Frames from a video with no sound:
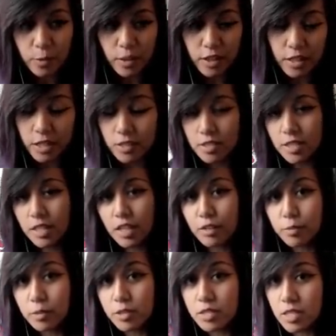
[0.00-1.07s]
1,000
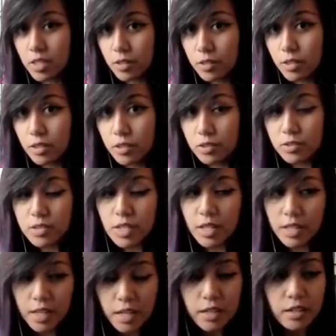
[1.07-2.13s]
life points that you lose,
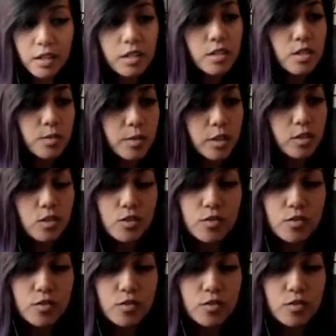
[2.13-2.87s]
and that can also be